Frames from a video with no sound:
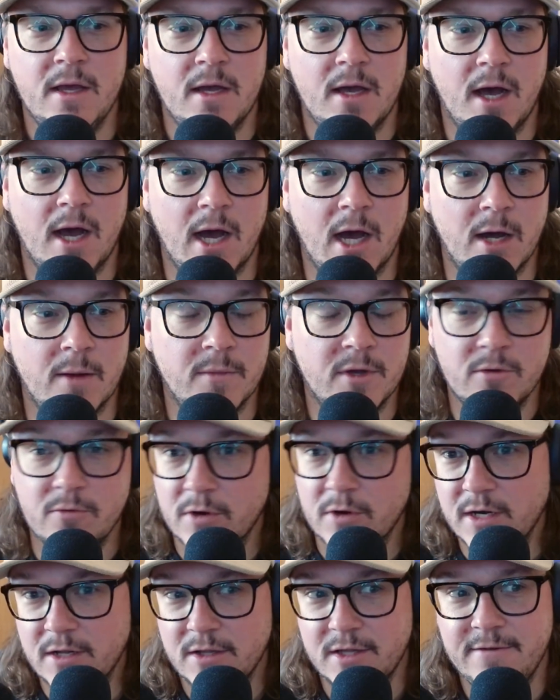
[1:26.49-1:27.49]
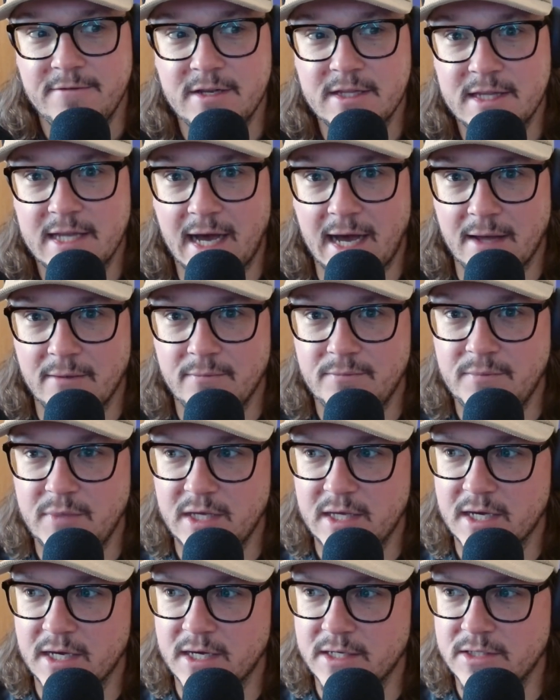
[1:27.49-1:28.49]
And we're going to leave it at that
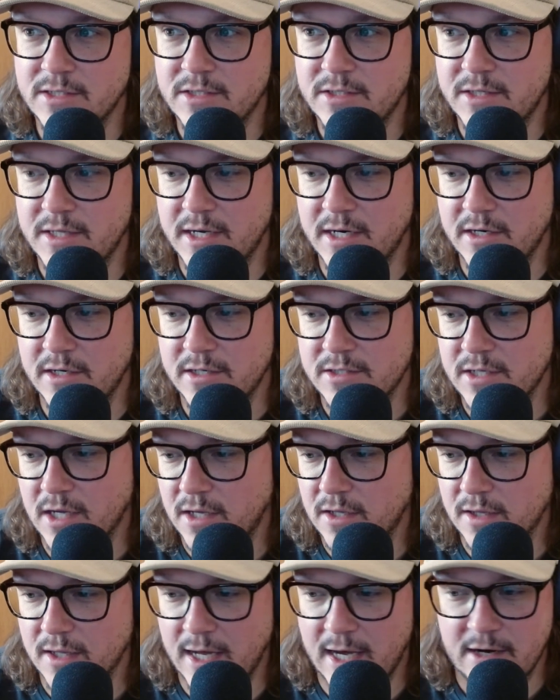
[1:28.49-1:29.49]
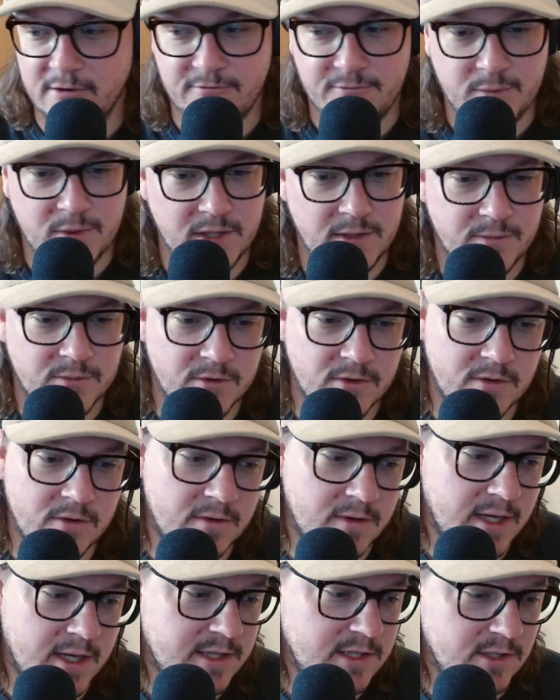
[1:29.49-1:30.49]
because there's a lot of
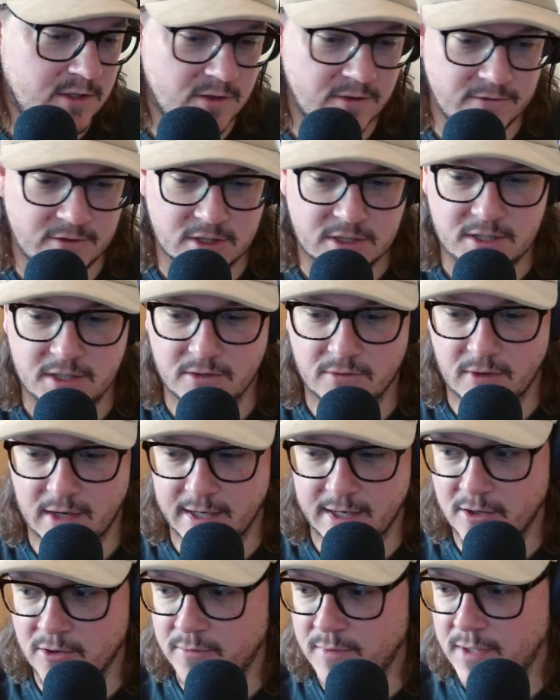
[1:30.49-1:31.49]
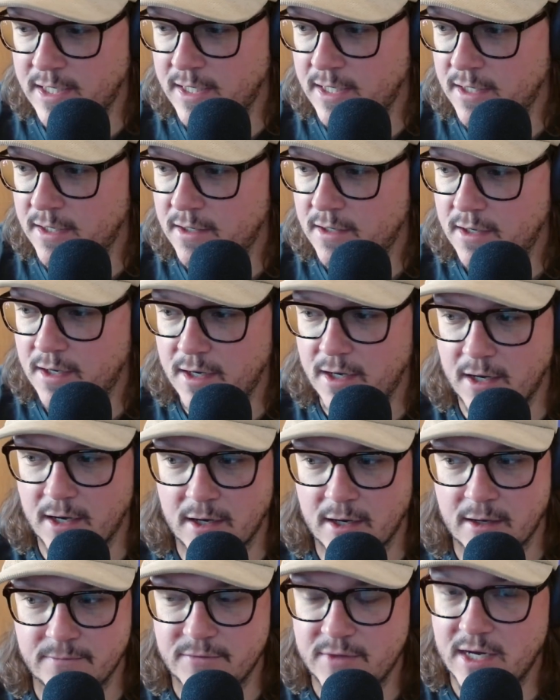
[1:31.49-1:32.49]
people at the University of Wyoming
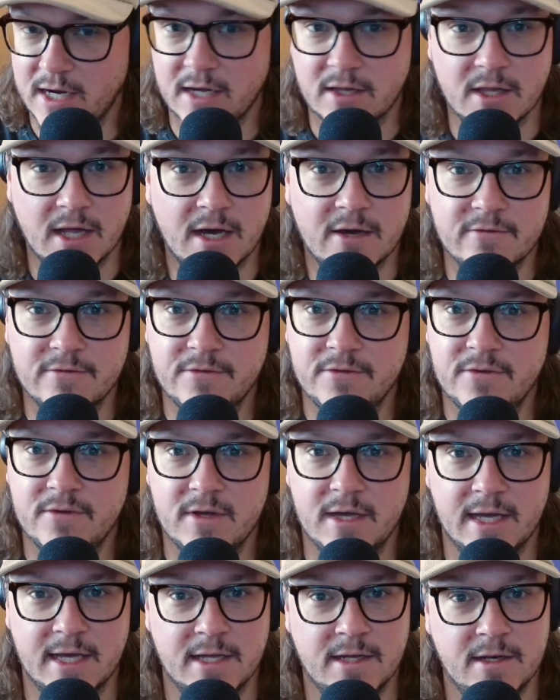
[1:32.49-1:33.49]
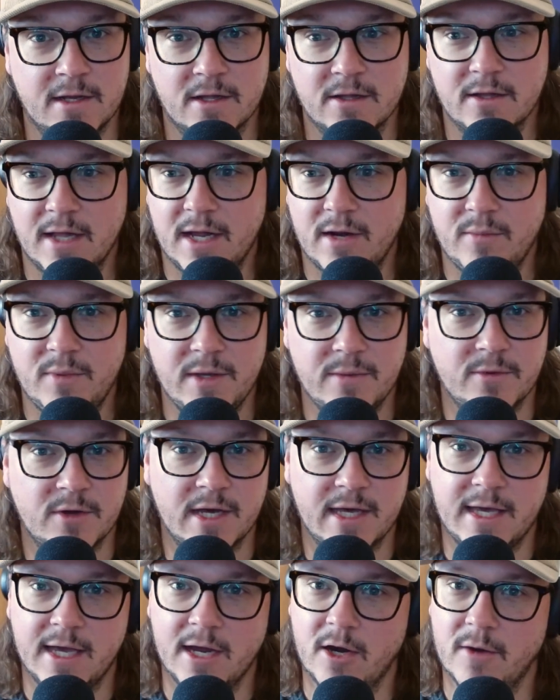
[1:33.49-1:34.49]
that I love and a lot of people
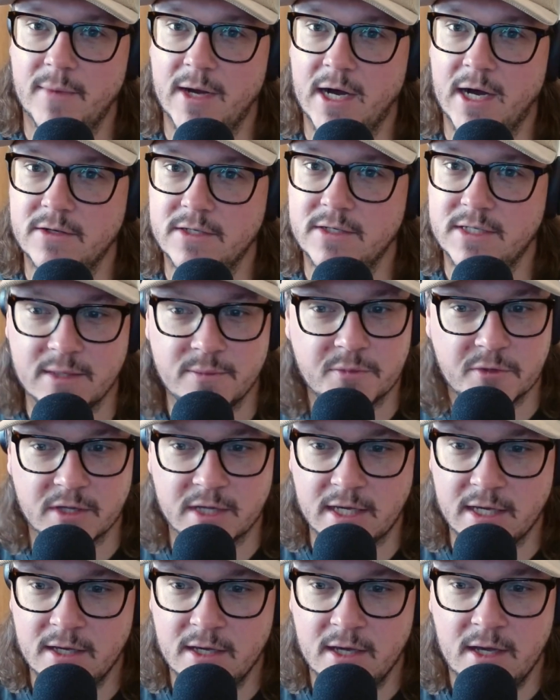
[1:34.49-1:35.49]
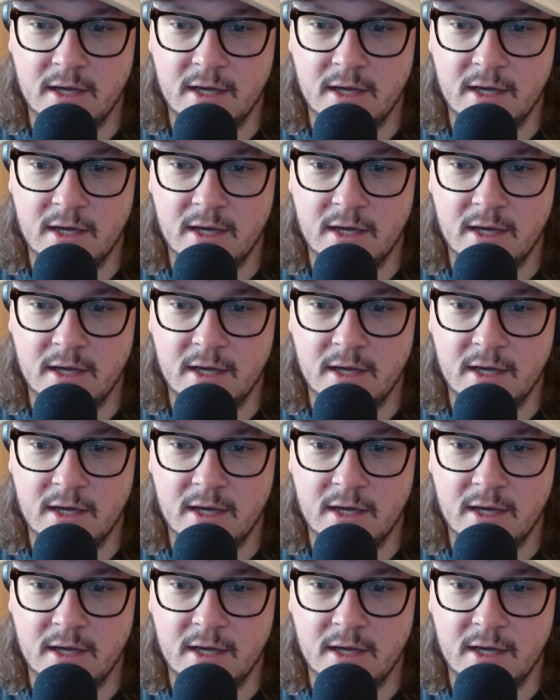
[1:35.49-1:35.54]
I care about deeply.